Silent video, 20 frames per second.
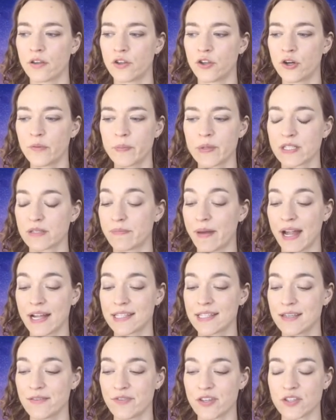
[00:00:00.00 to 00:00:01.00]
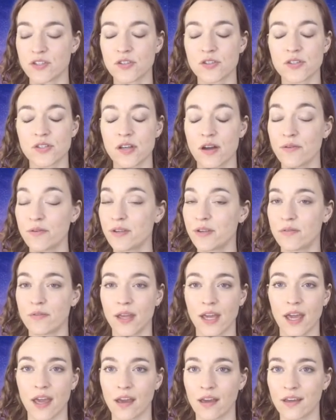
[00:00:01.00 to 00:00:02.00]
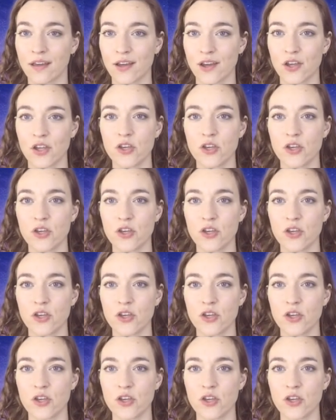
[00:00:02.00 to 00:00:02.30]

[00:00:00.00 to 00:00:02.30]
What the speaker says: your perspective is so unique.